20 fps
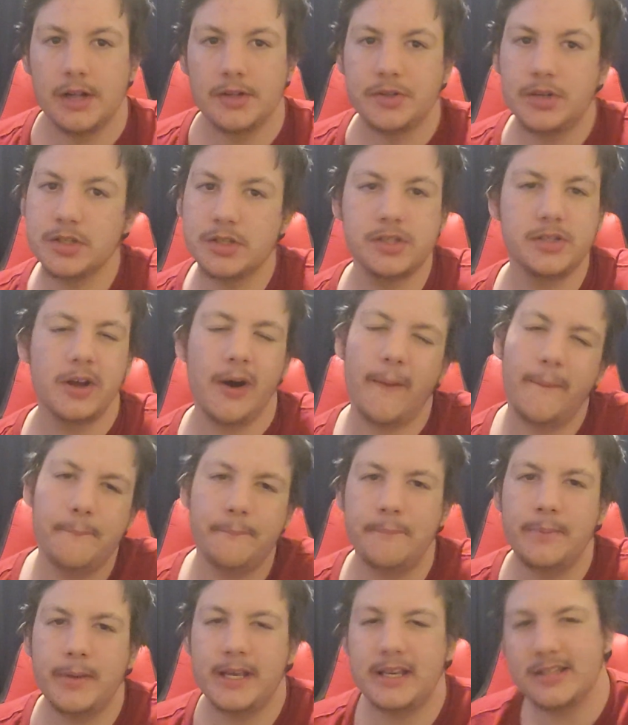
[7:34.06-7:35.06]
Just
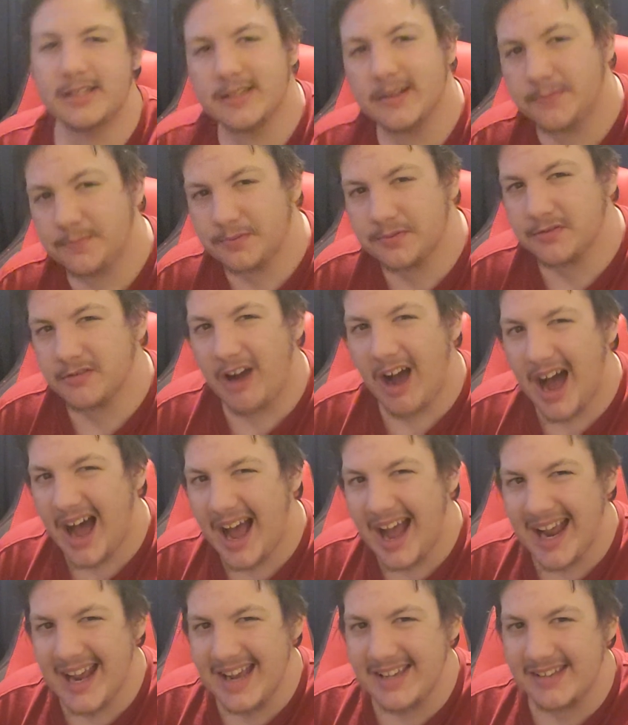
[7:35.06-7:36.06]
don't be
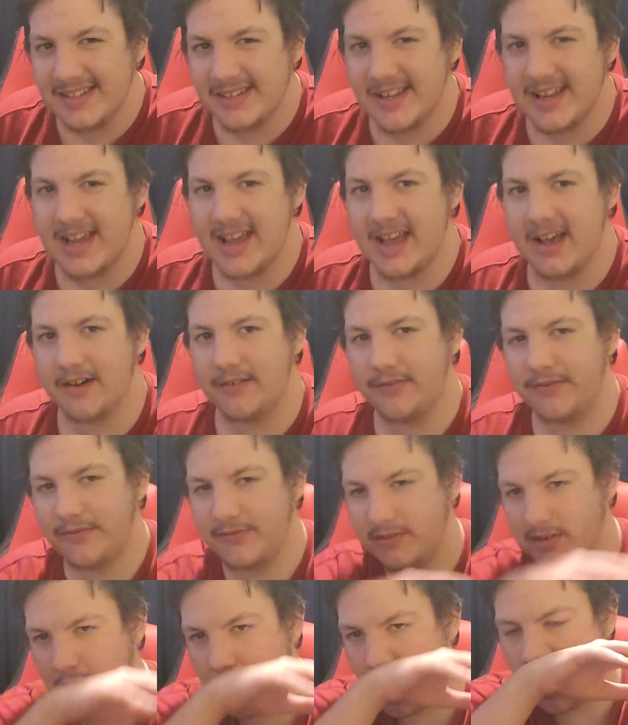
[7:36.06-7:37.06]
surprised
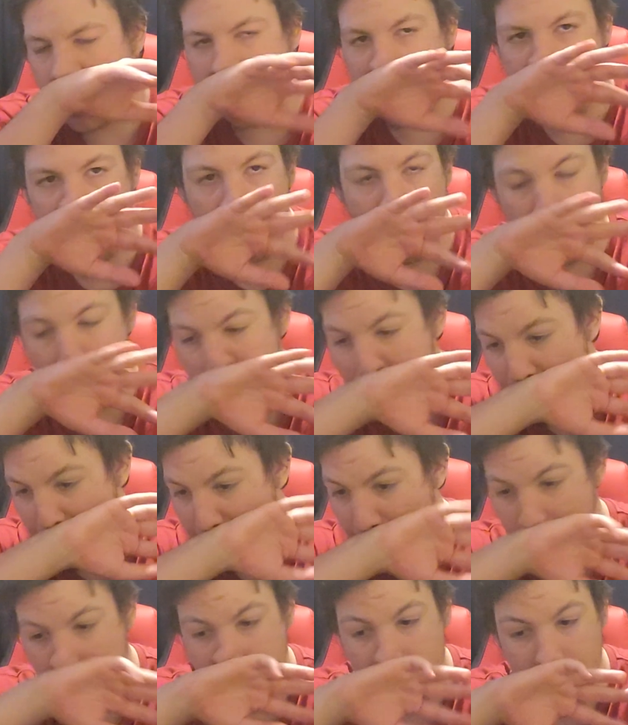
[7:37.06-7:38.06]
if
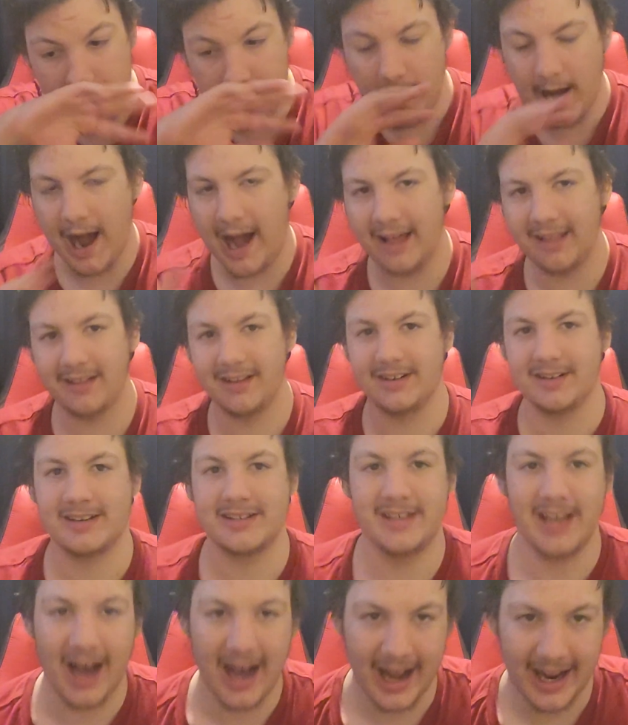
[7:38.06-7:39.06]
I look
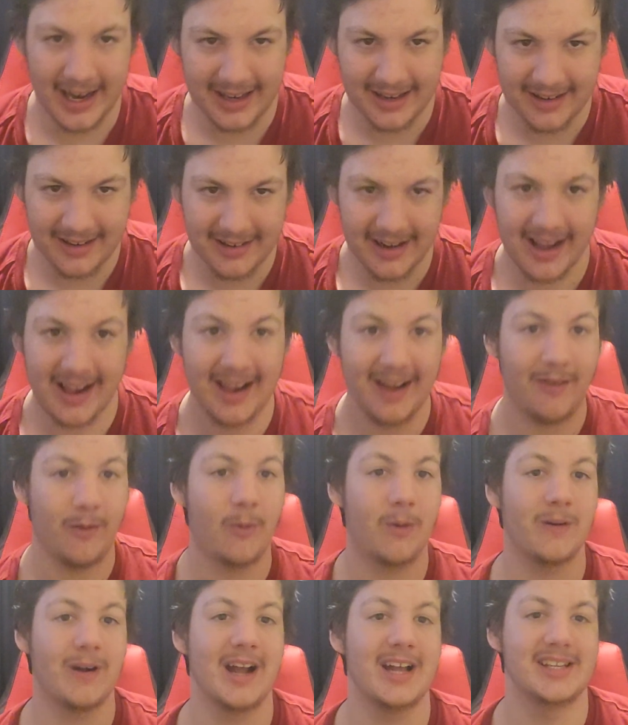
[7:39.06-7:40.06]
tired
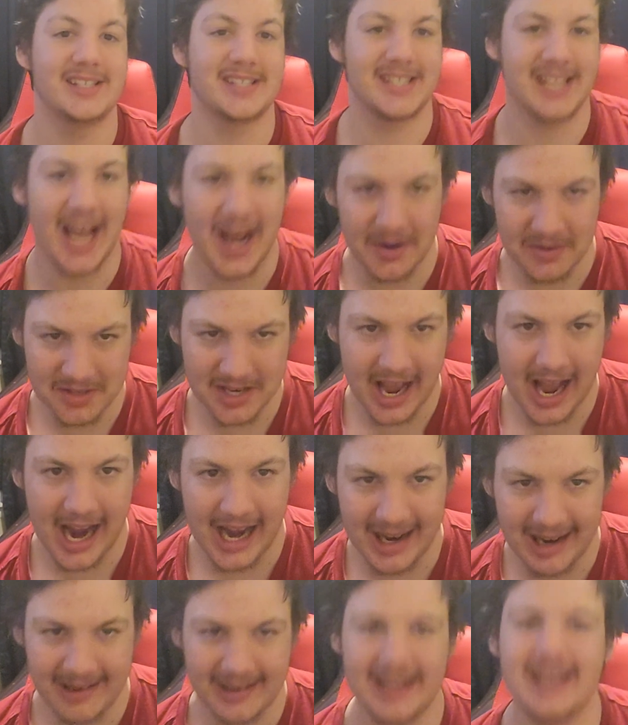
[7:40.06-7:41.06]
or I sound
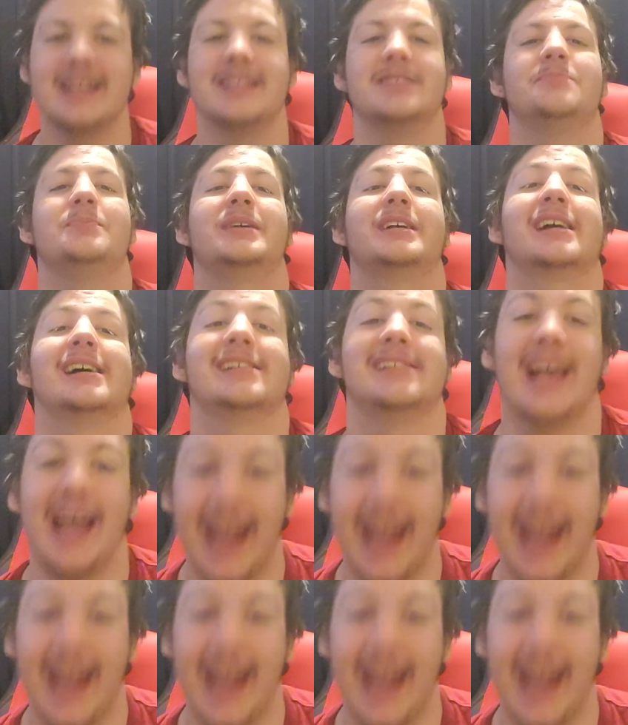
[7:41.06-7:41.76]
tired. It's because